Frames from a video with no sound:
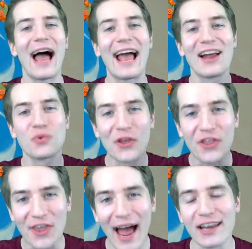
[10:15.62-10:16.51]
And
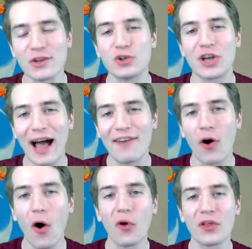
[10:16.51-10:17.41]
with that, you should have
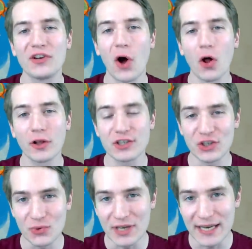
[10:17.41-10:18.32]
all the knowledge
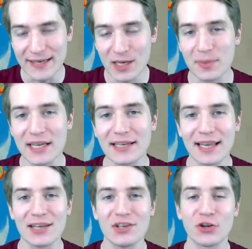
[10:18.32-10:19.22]
you need to
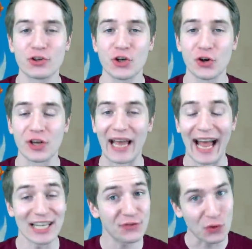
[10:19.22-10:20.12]
begin your journey.
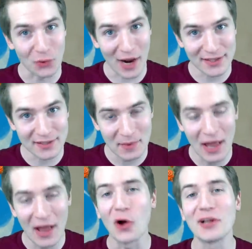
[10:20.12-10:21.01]
As for the rest,
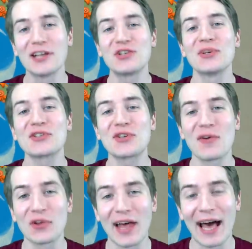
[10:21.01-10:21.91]
I'll let you
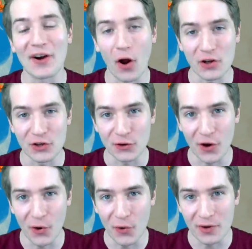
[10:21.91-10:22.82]
discover that on your
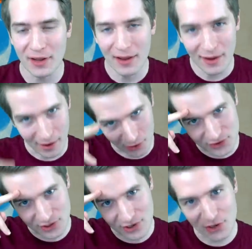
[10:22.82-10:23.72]
own. I'll
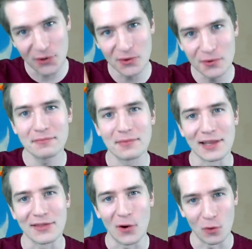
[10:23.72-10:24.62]
see you
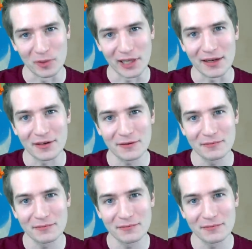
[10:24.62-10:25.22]
in the homeland.